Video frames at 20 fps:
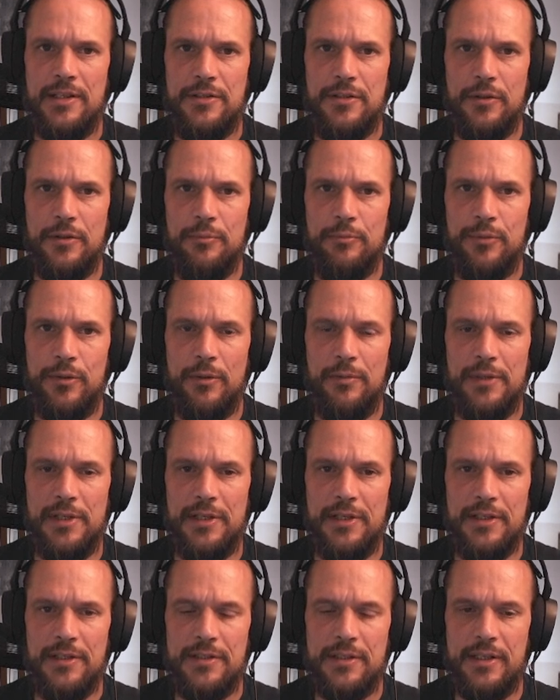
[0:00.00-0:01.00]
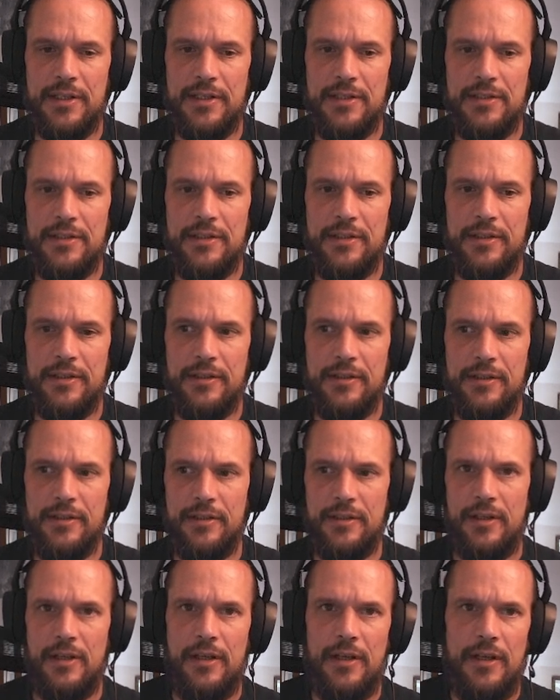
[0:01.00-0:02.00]
So probably in this case,
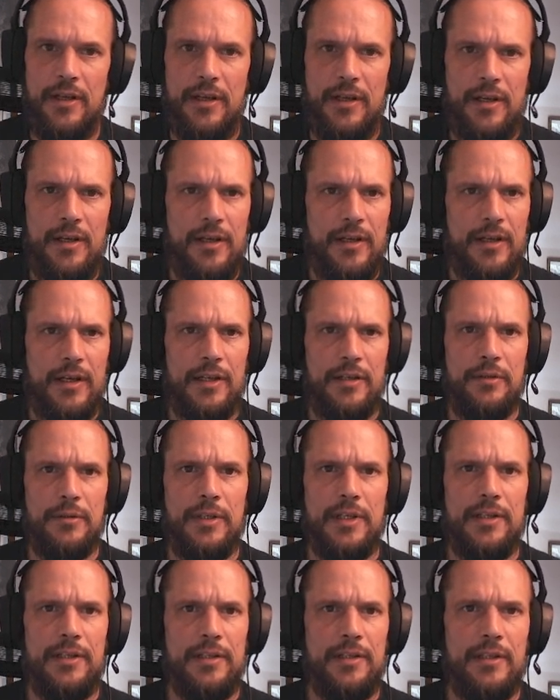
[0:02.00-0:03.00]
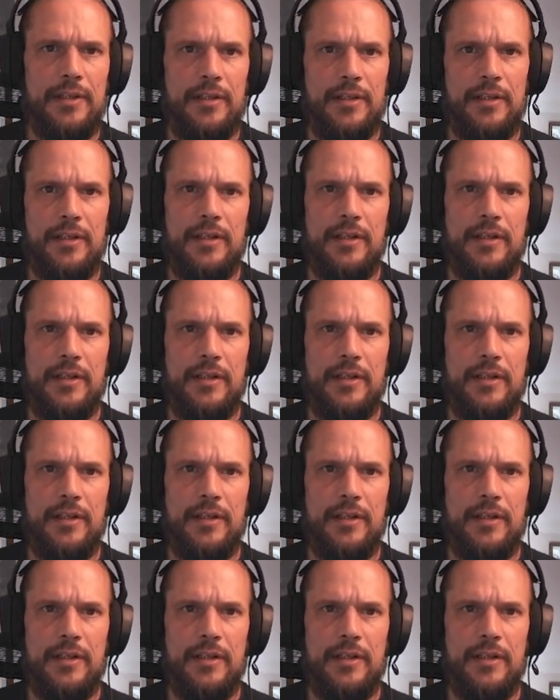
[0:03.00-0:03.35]
I do that in